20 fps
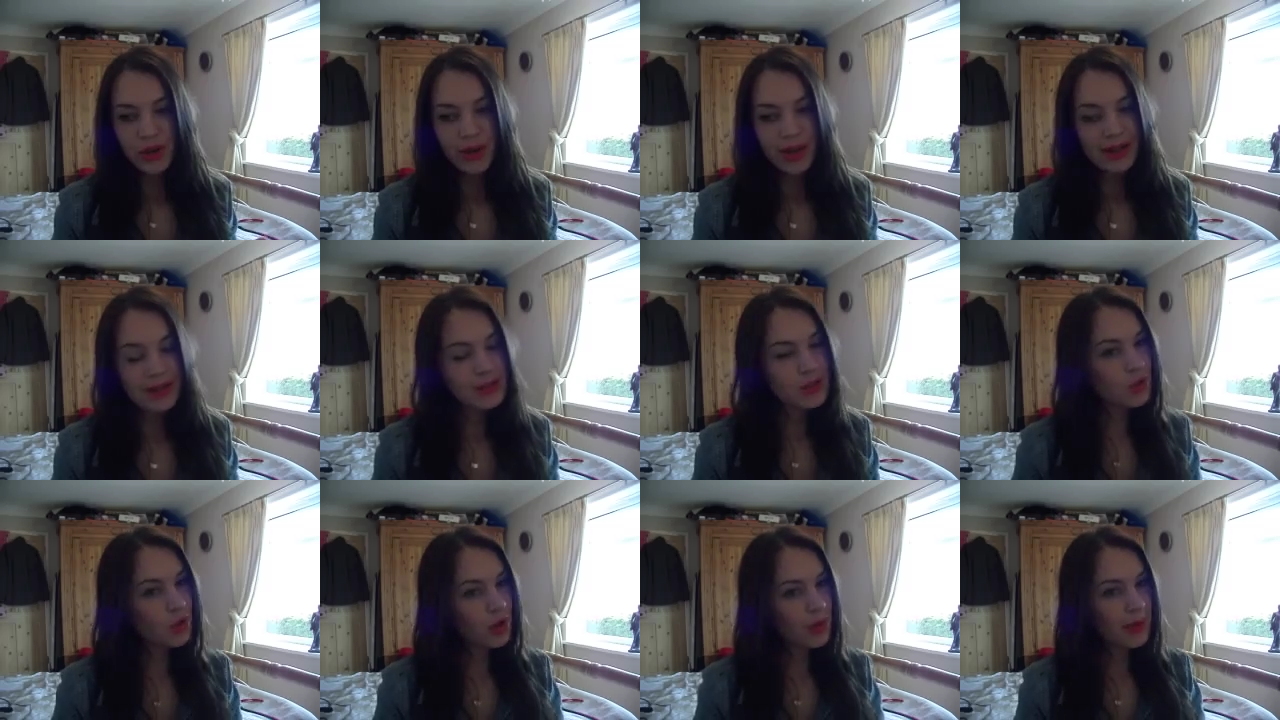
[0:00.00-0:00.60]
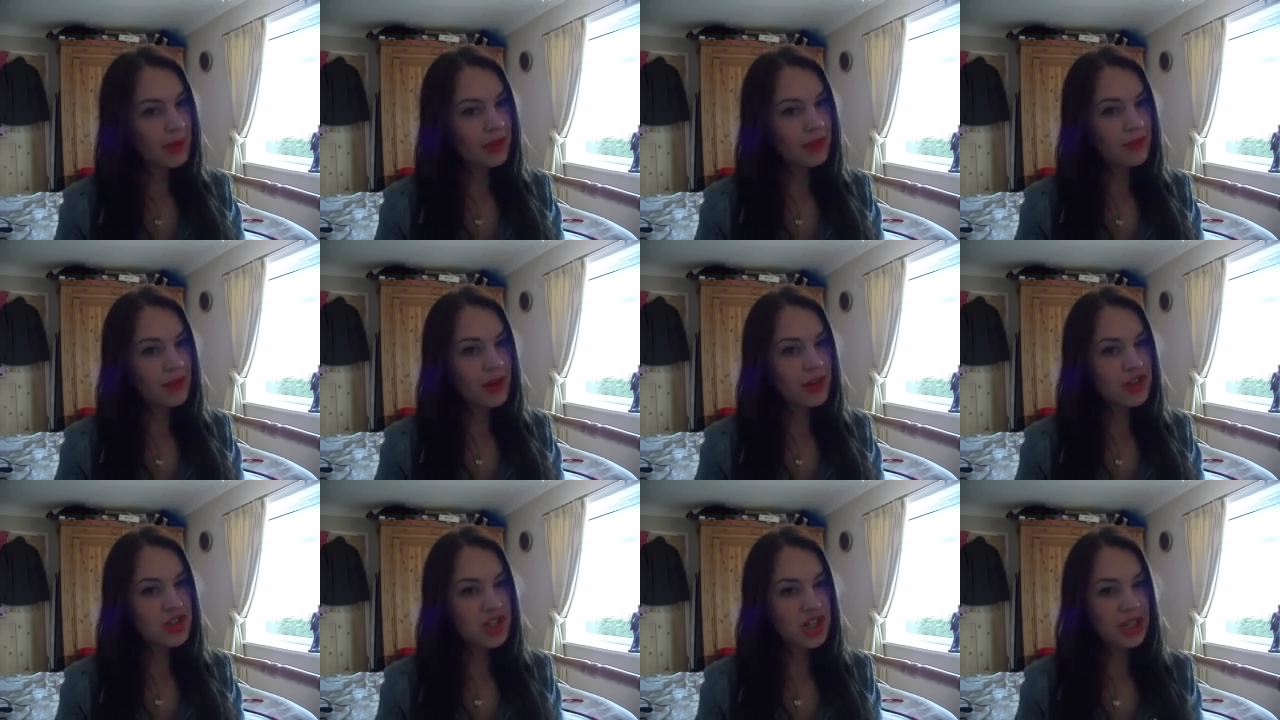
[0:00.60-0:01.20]
and sorry about the
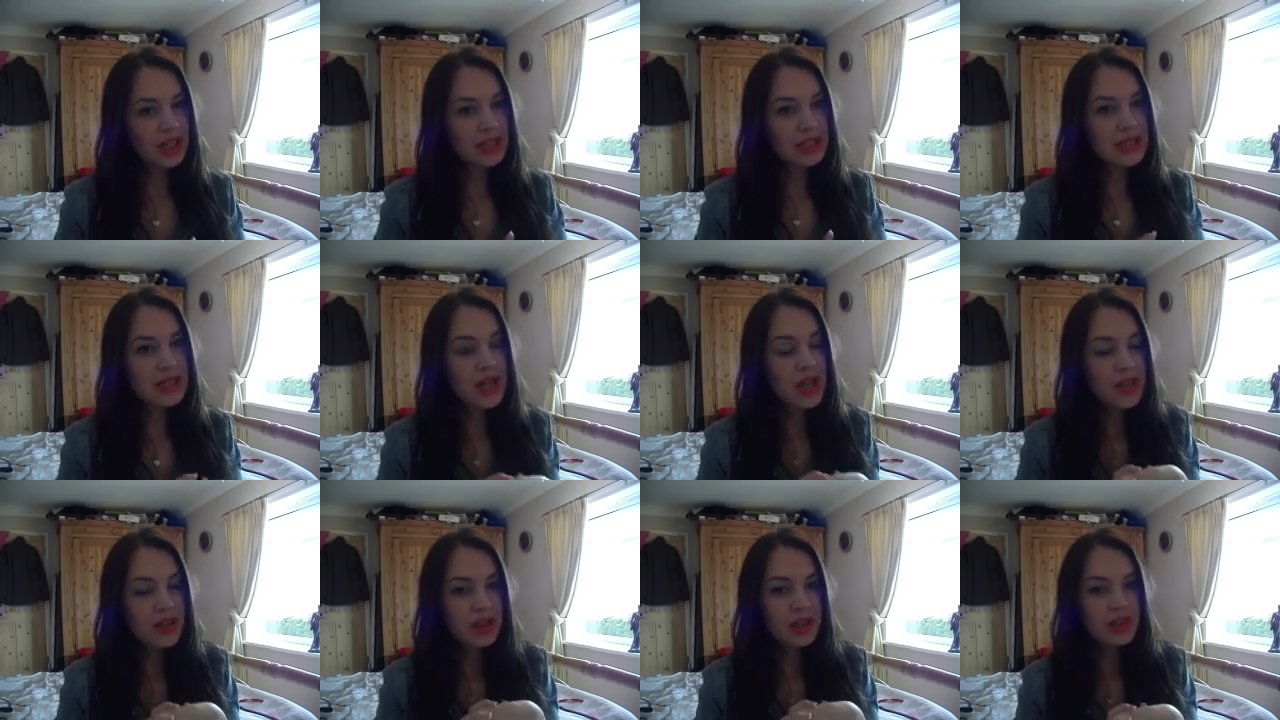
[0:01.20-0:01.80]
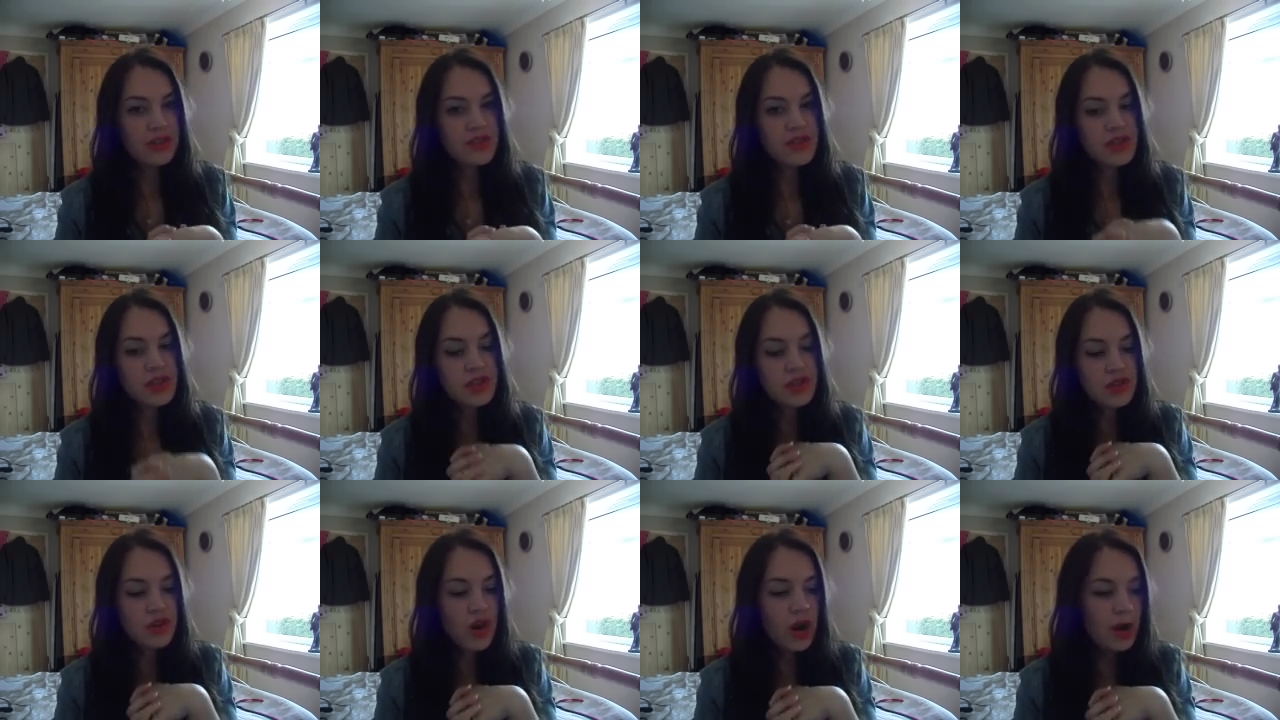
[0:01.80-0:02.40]
rush, and thank you for
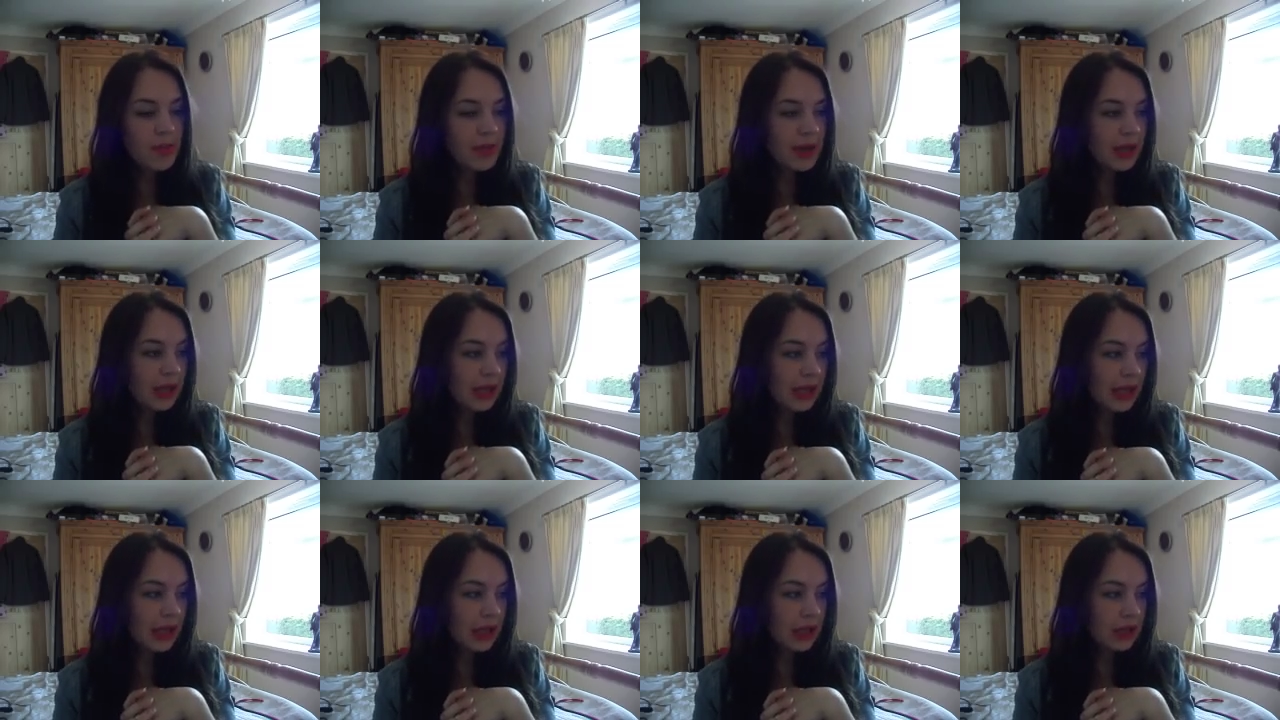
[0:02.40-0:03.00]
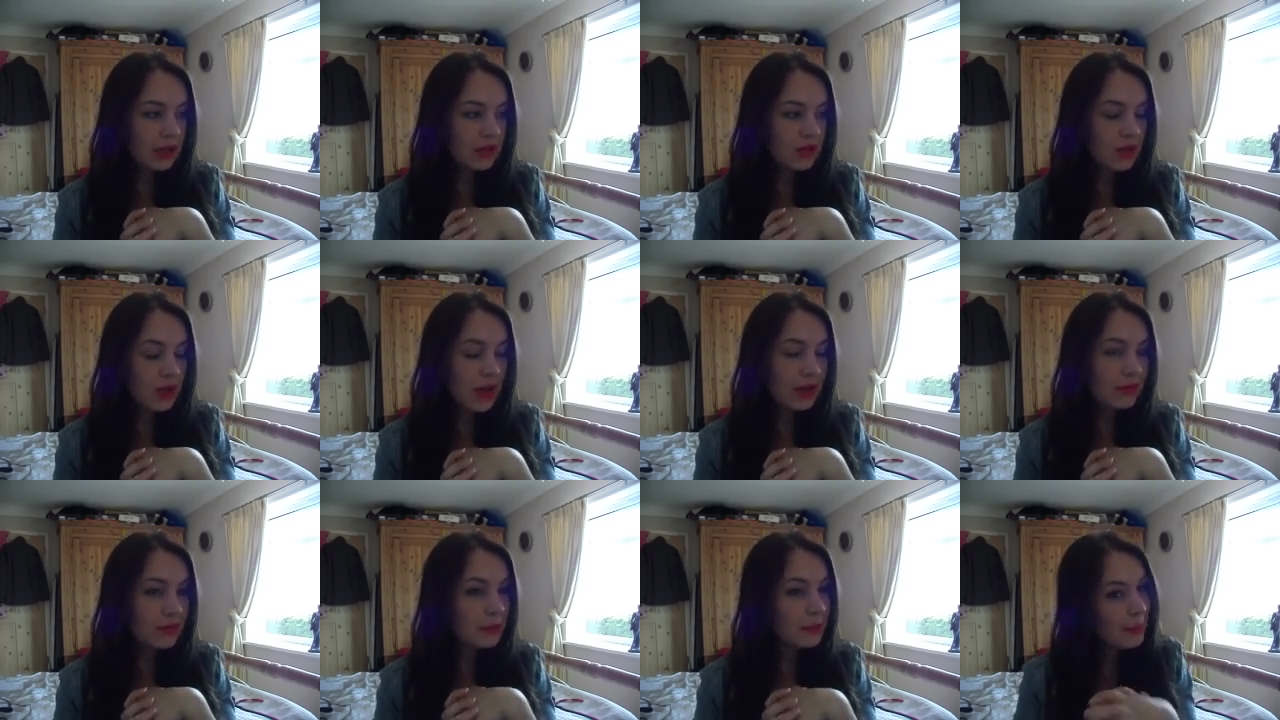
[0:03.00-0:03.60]
subscribing, and if you
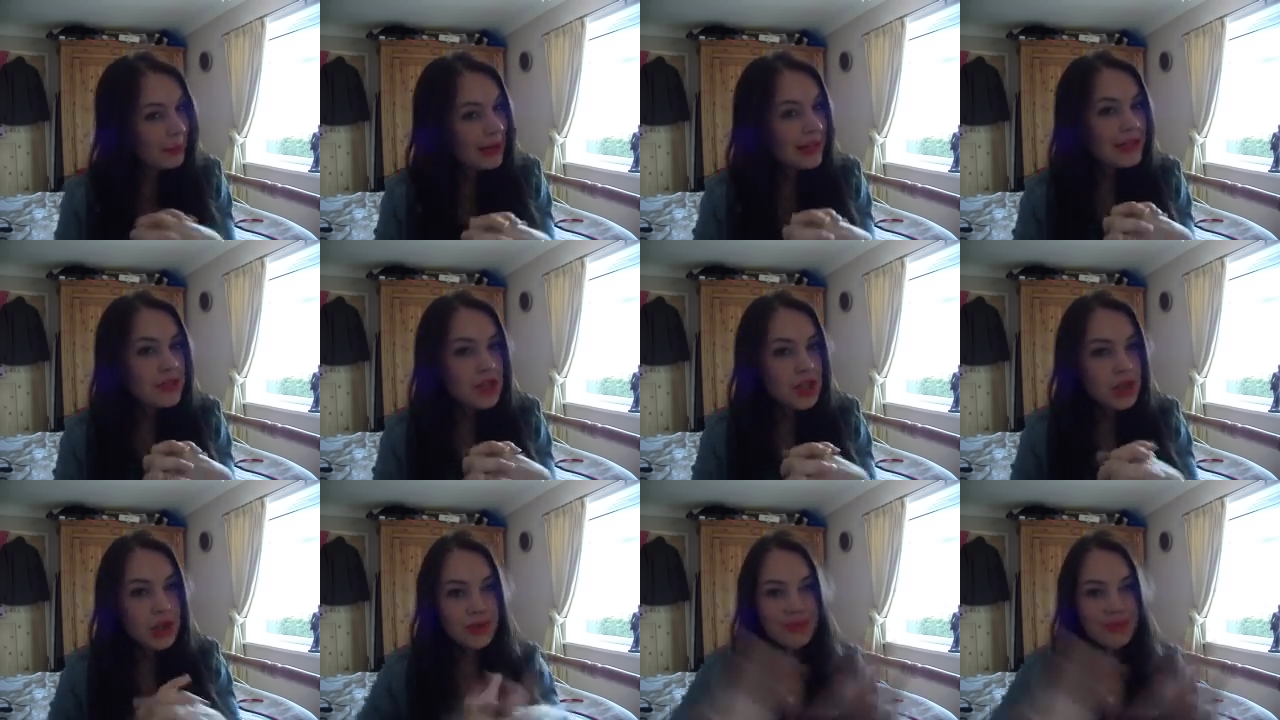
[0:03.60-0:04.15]
haven't, please do.